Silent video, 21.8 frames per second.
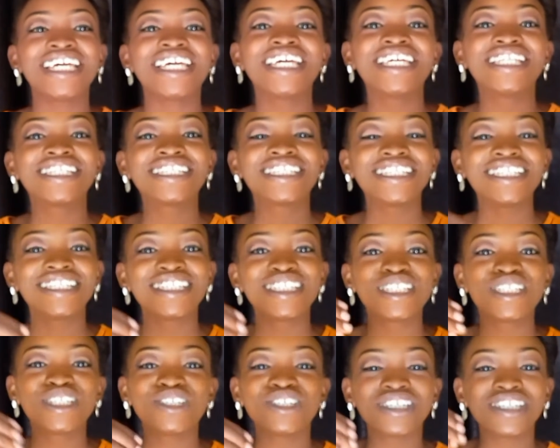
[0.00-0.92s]
It
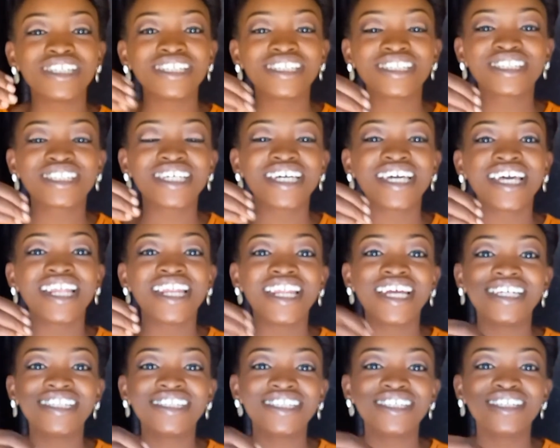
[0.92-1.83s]
is a
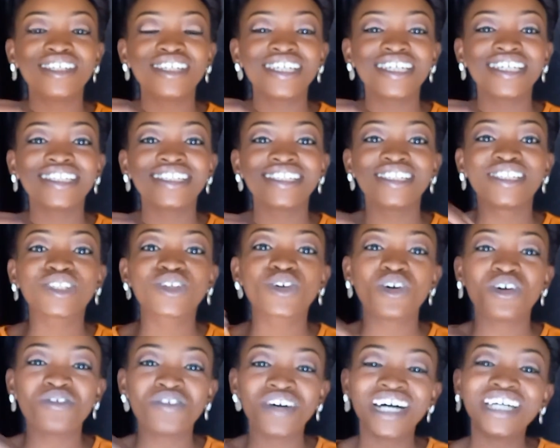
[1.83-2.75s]
lady
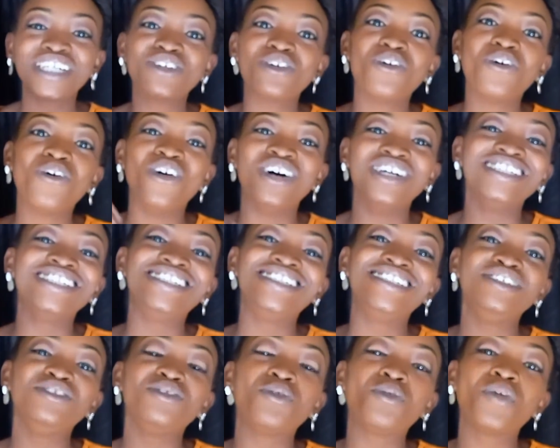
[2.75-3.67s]
discovered
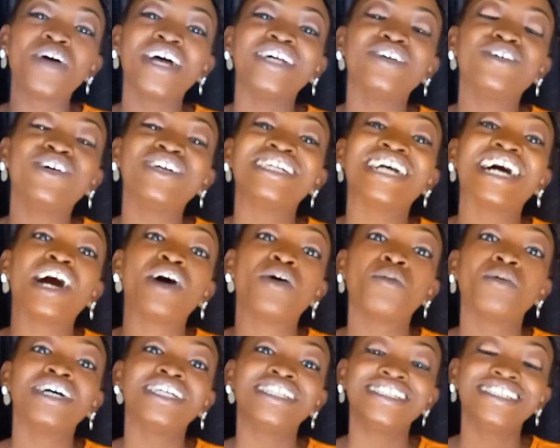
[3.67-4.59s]
on her
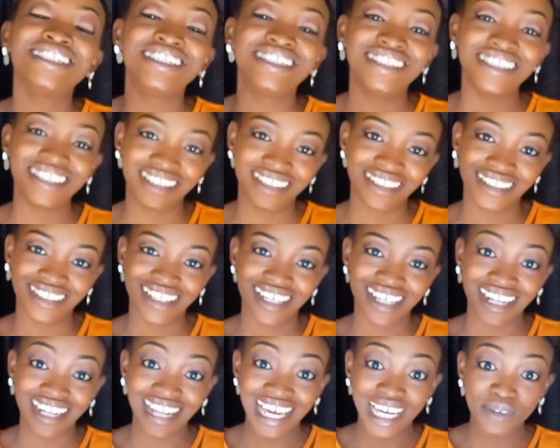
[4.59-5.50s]
wedding day,
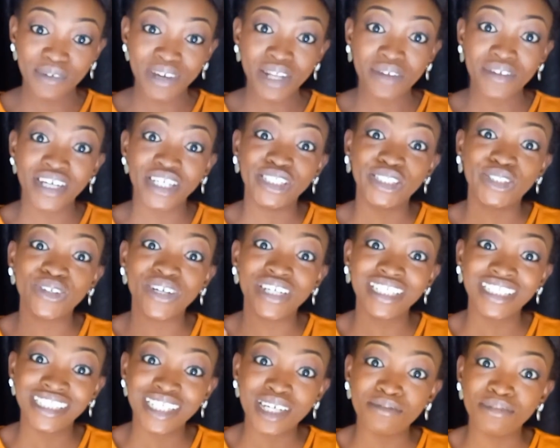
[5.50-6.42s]
like when they were
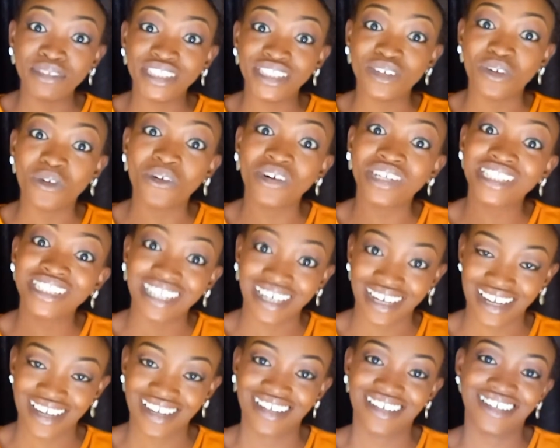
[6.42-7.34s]
joining them in the altar.
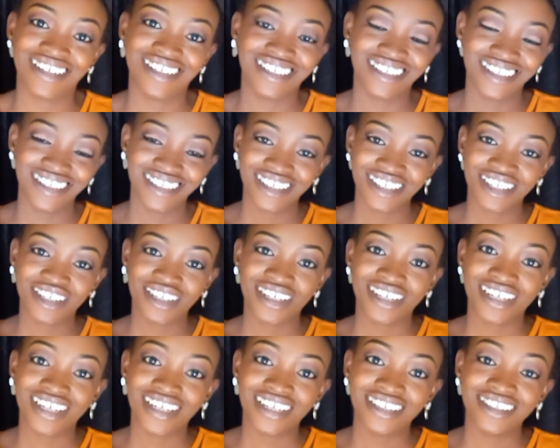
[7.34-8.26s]

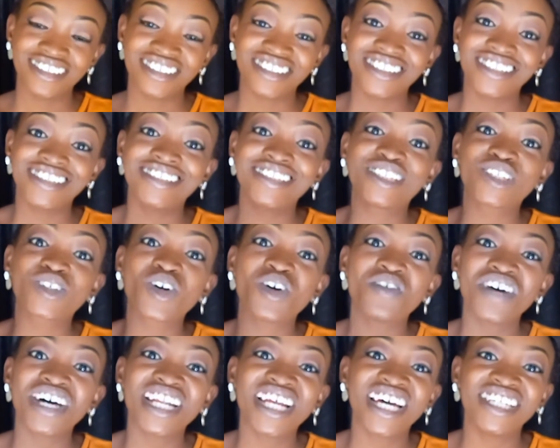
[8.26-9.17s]
She
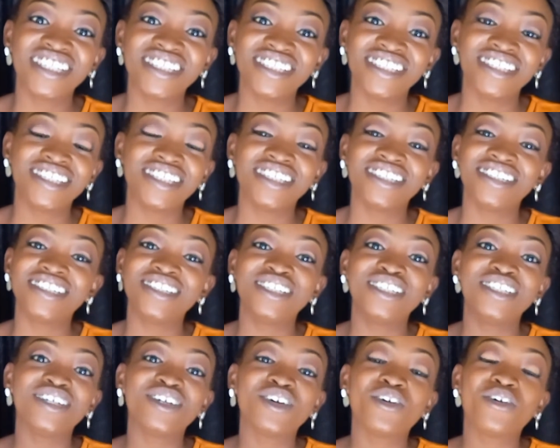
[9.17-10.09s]
discovered that
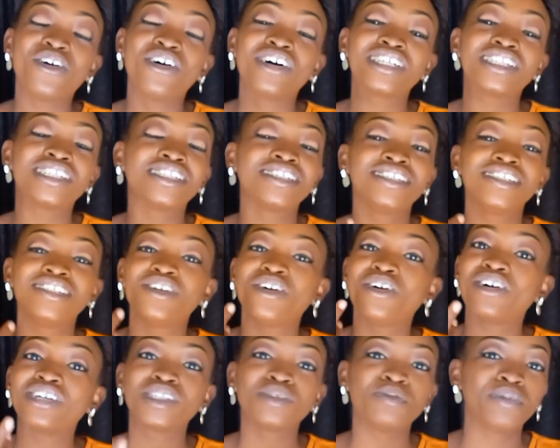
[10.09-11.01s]
the
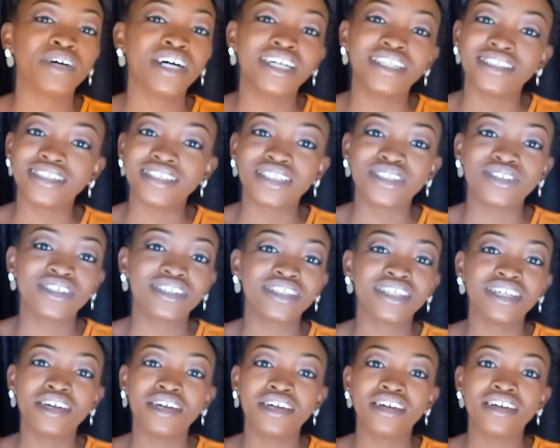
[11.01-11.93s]
husband does
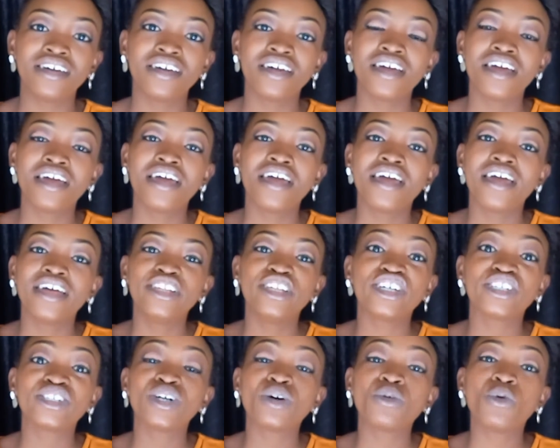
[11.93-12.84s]

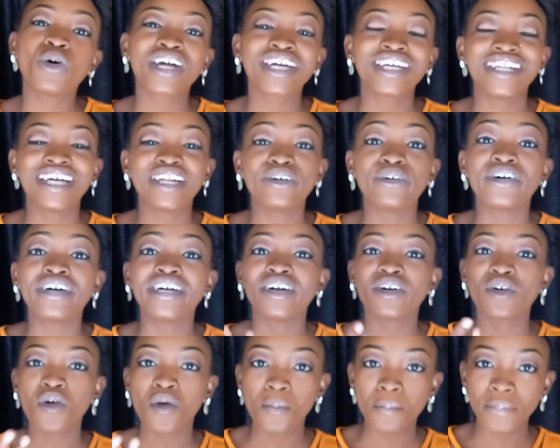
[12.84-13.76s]
not work in an
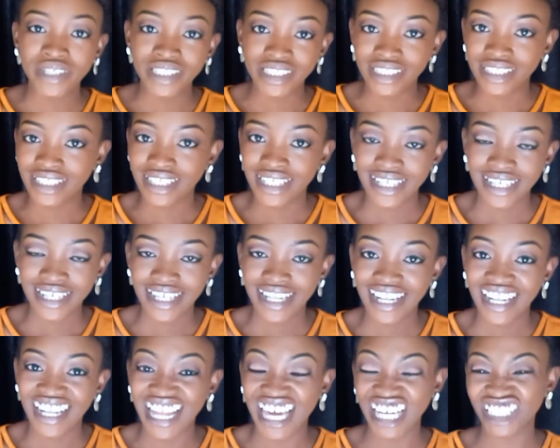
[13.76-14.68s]
oil company
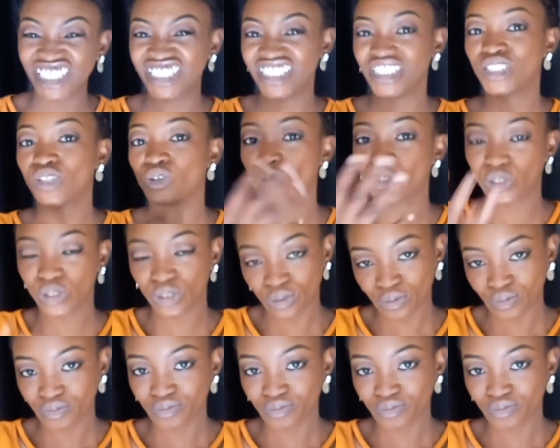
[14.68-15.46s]
like she thought.